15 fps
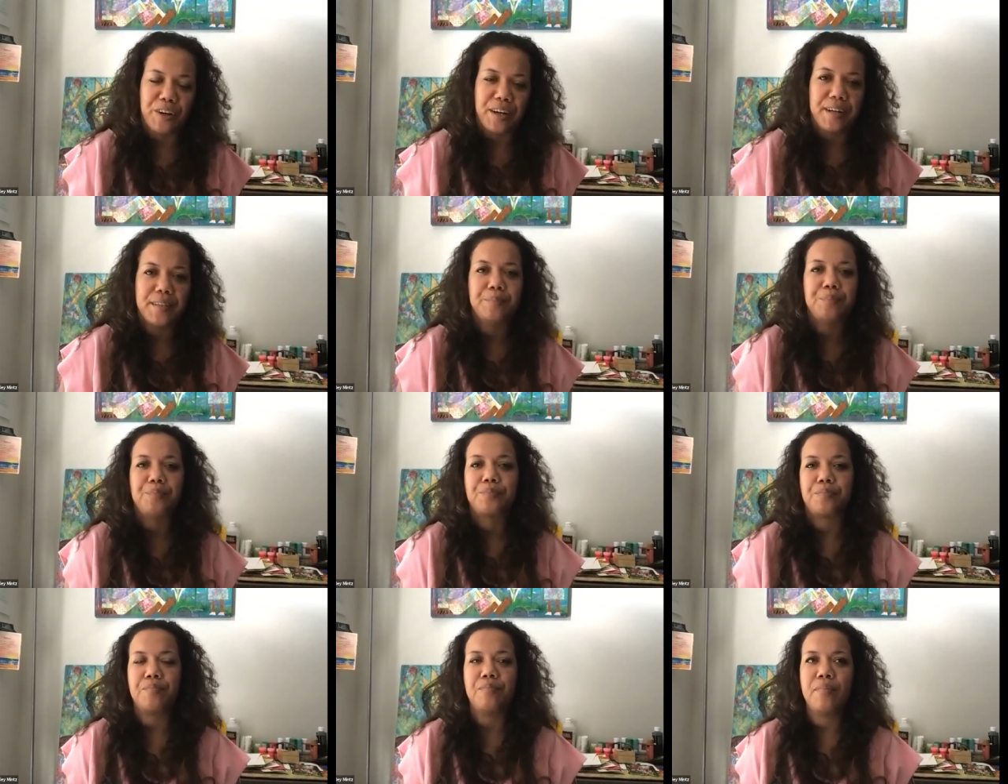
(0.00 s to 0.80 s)
it.
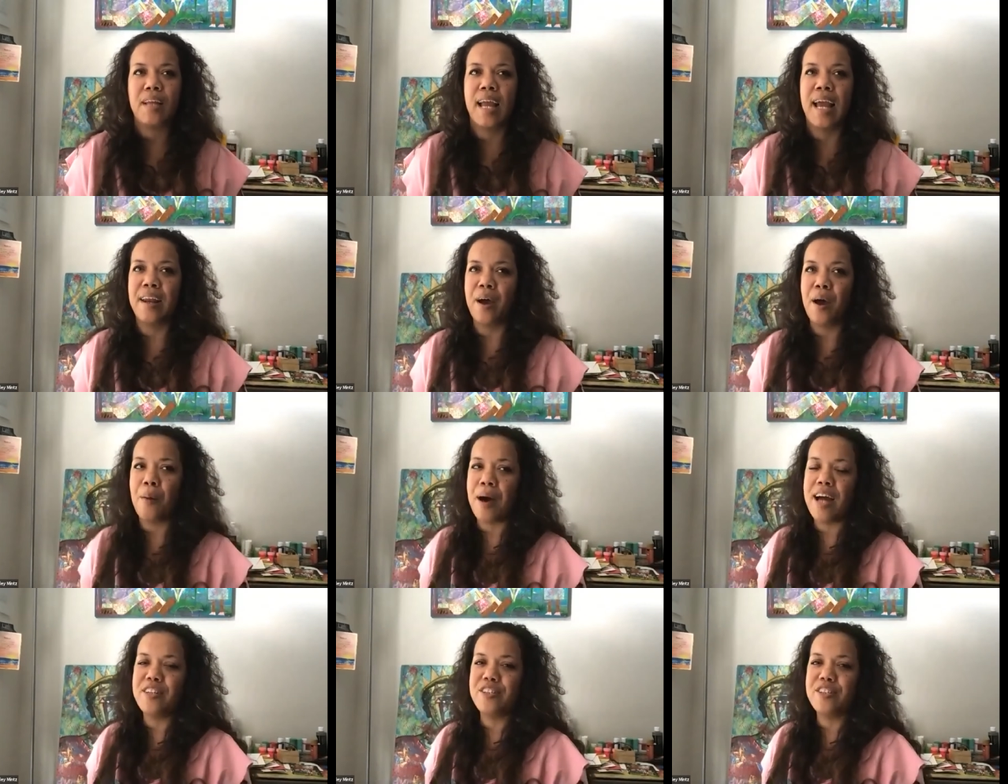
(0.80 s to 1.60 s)
And
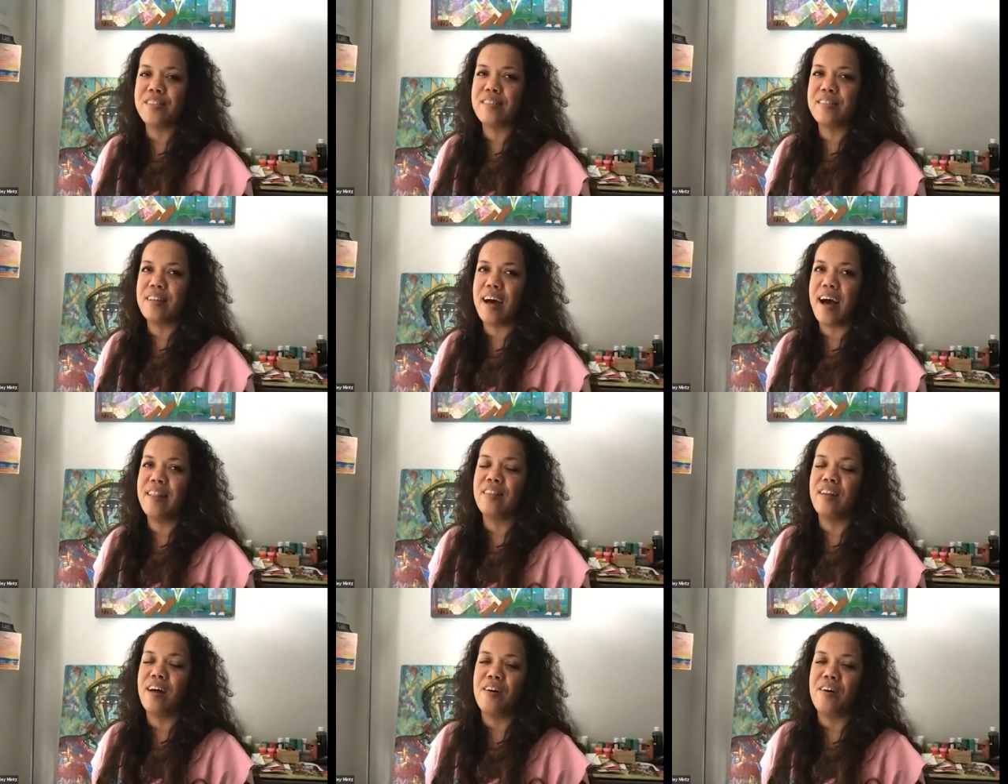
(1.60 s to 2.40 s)

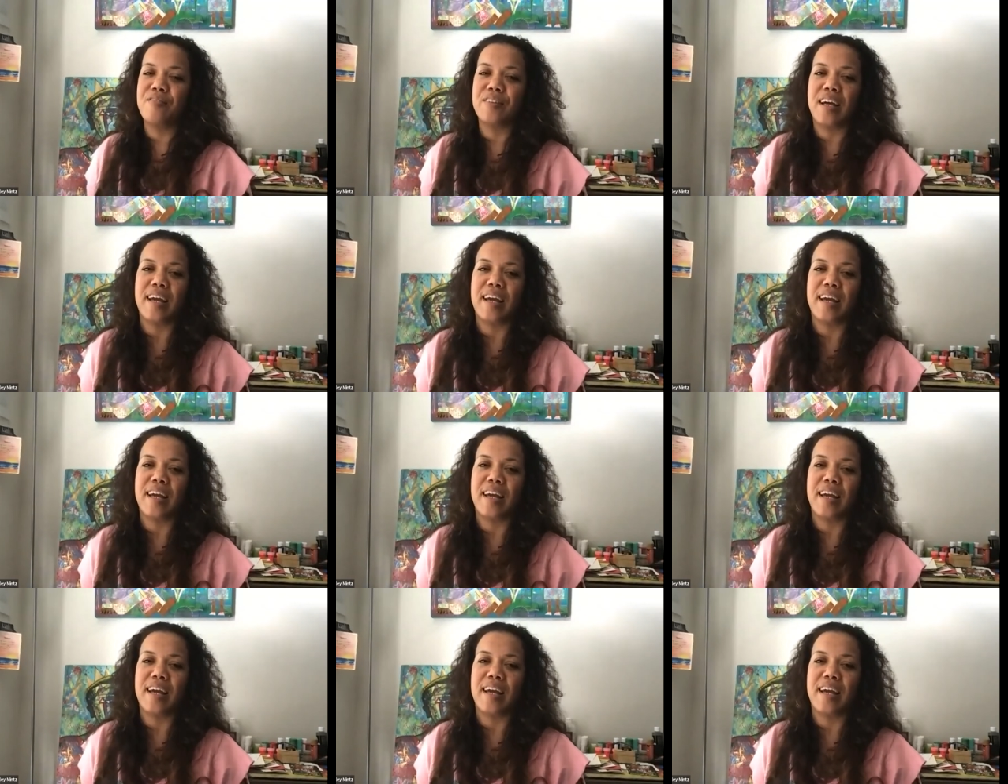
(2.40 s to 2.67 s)
I love